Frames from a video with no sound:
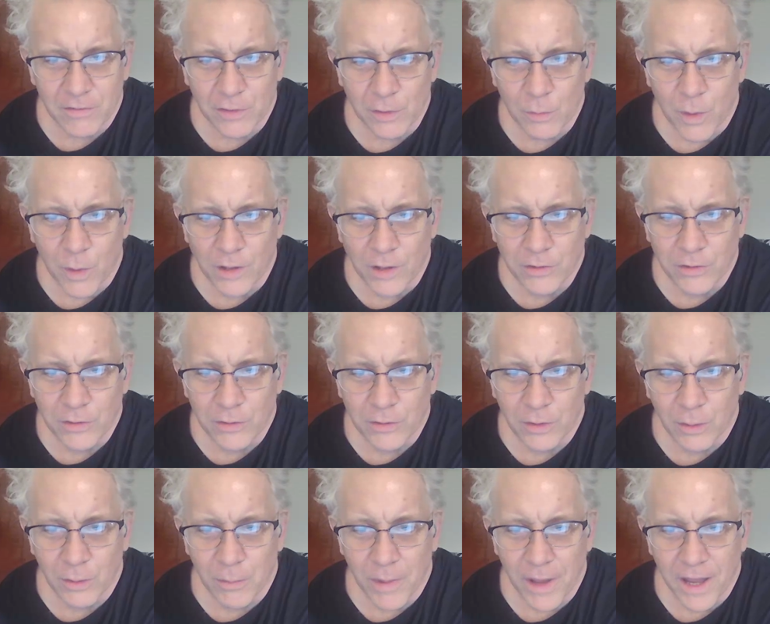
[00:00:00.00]
If you want
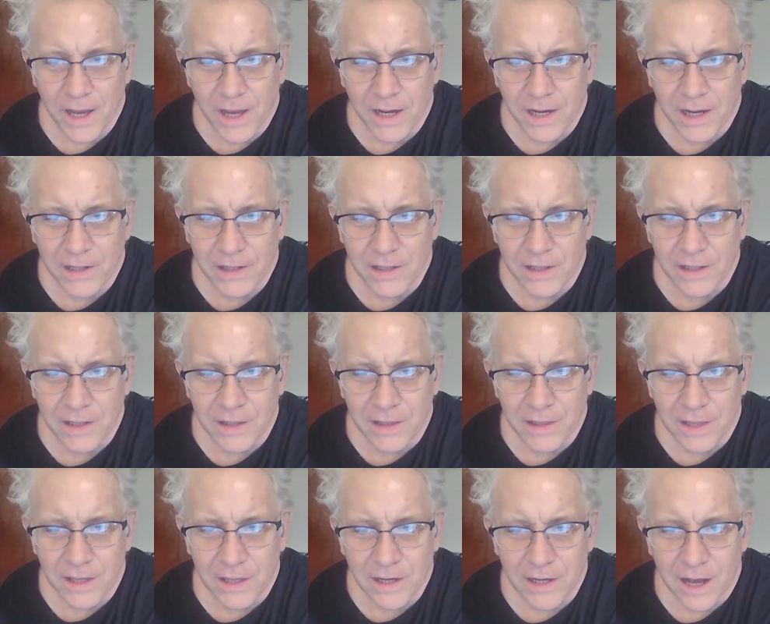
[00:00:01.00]
to obey
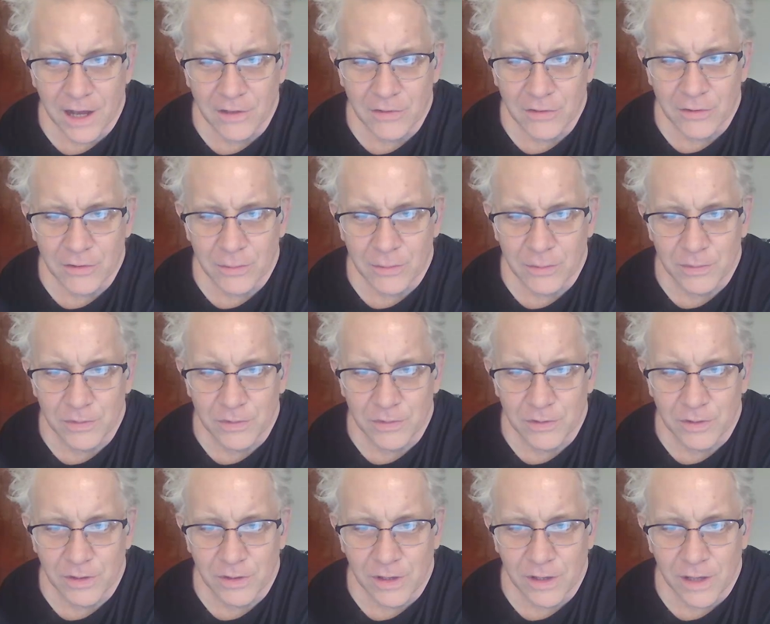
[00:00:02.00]
the
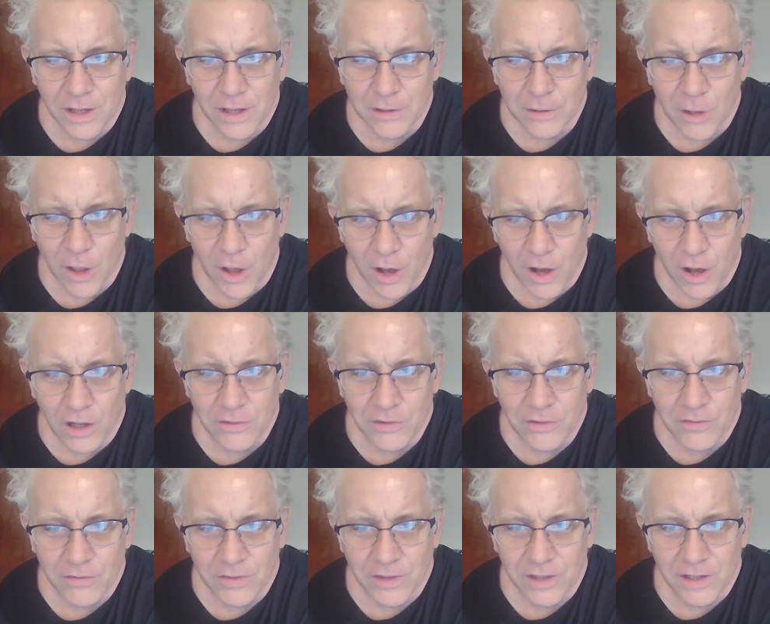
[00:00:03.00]
customs and
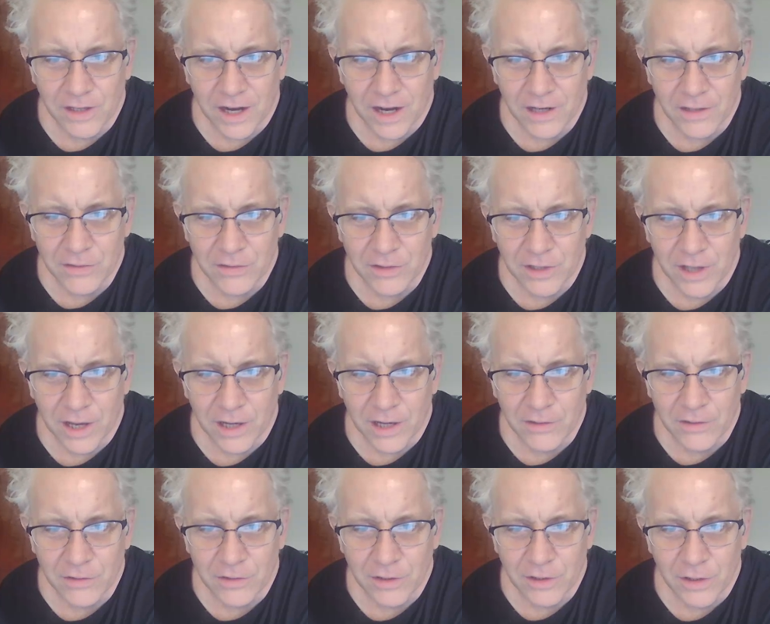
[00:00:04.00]
laws of the United
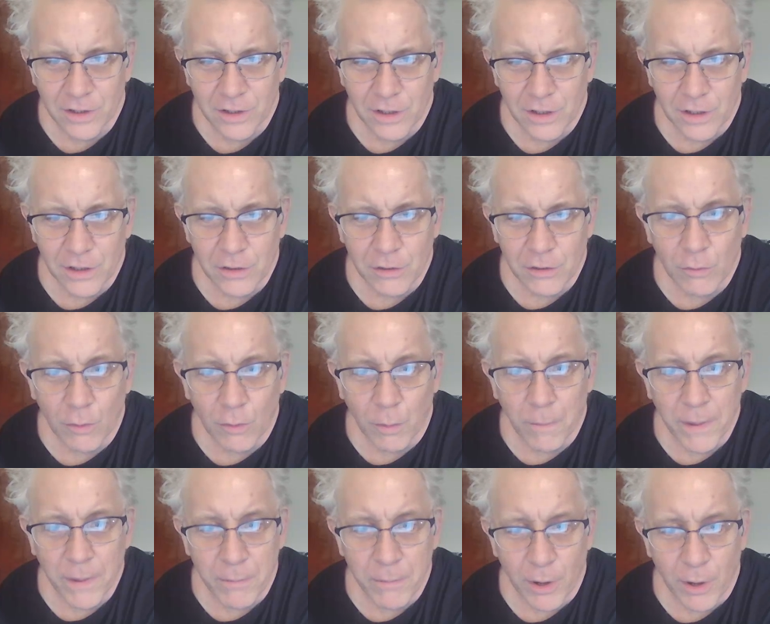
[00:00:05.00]
States, you
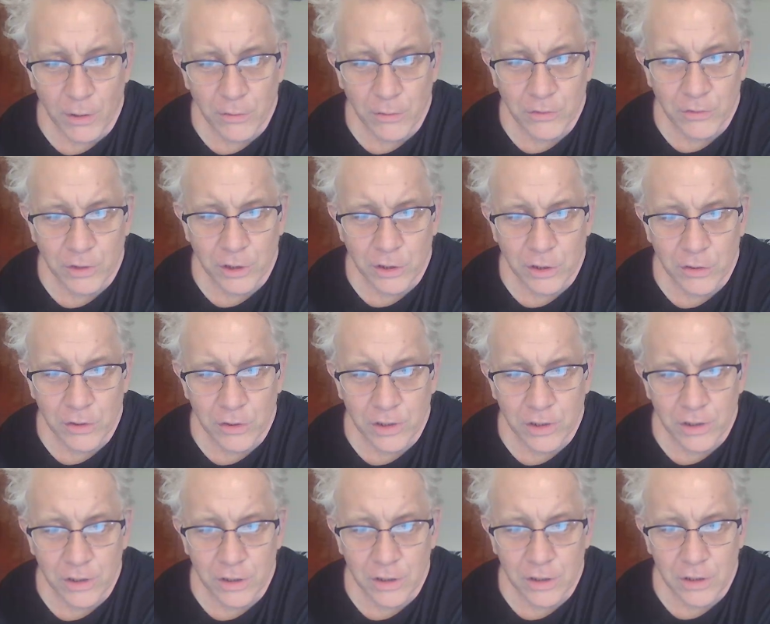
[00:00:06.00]
will be
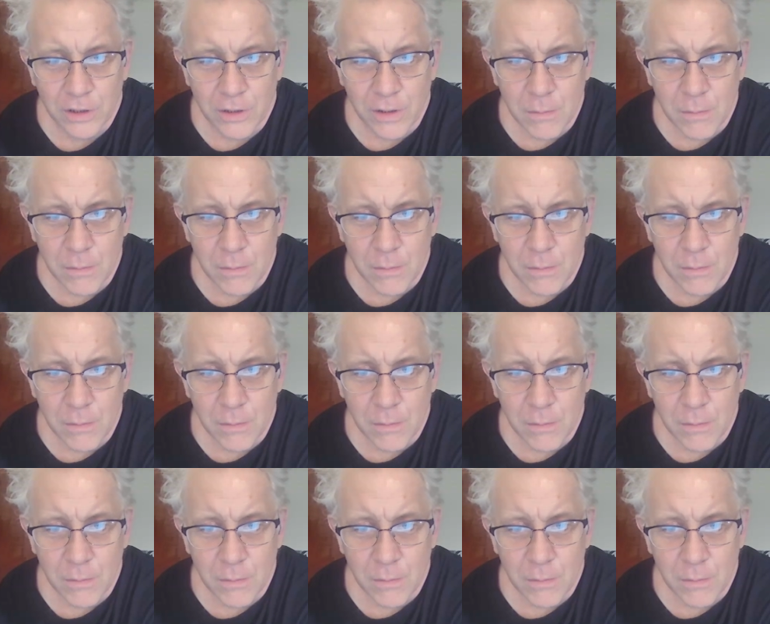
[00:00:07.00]
persecuted,